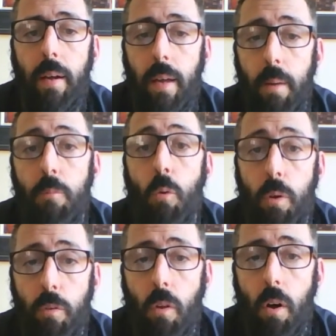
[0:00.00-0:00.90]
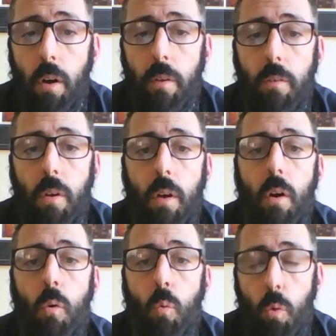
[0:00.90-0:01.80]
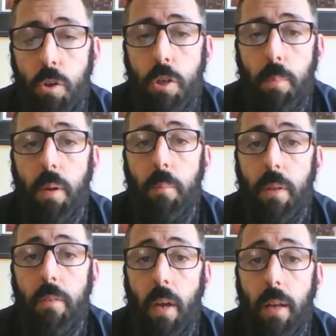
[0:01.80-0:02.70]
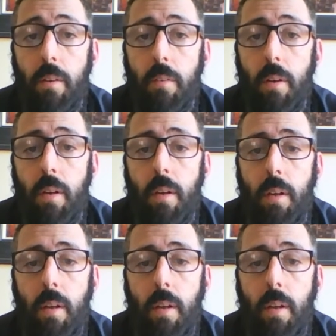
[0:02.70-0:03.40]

keep to his laws, worship him in sanctity,